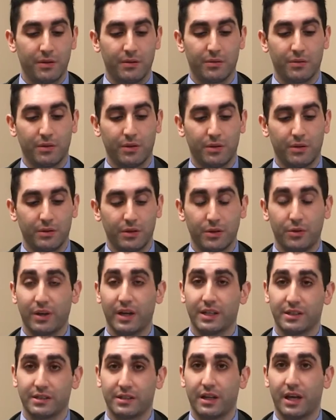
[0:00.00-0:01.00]
Well, you
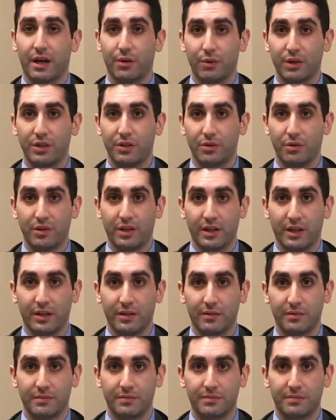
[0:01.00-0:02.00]
ask how we do that.
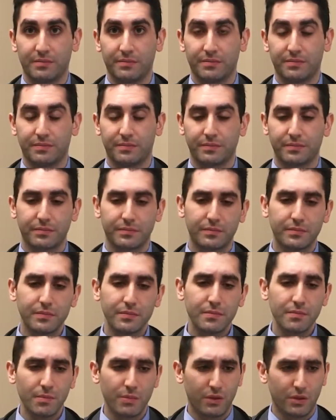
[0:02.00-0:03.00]

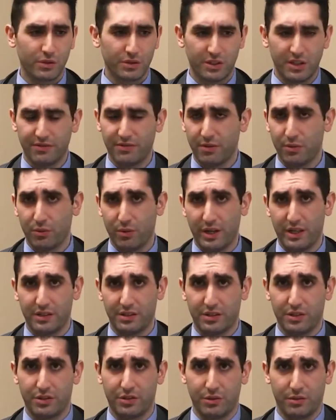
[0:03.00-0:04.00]
There's different ways
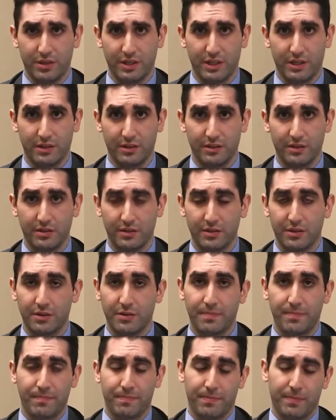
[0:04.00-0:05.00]
to do that.
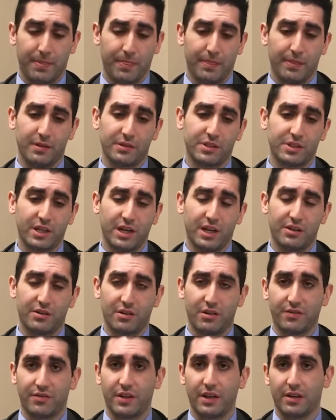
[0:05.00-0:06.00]
The standard
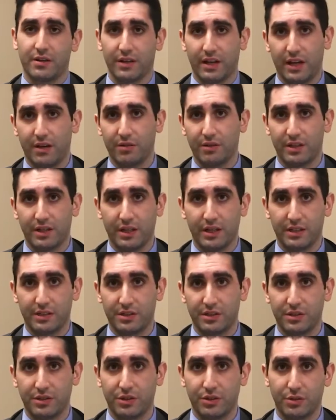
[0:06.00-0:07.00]
of care nowadays
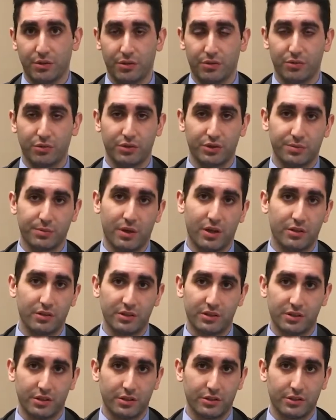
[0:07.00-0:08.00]
is to do it through small
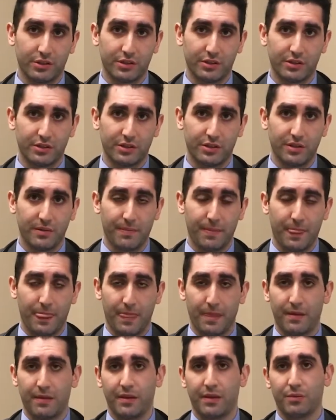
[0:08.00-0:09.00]
incisions,
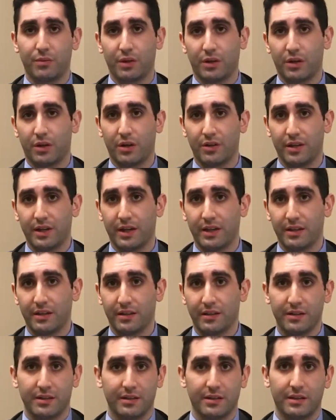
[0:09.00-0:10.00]
and we call that
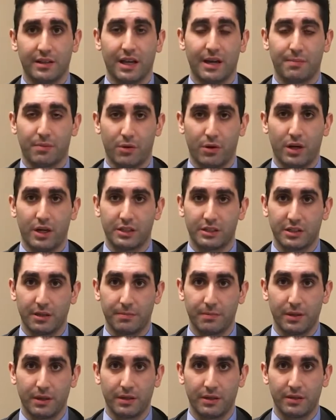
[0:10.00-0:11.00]

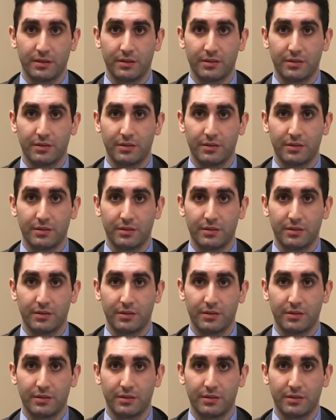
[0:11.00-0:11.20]
laparoscopy.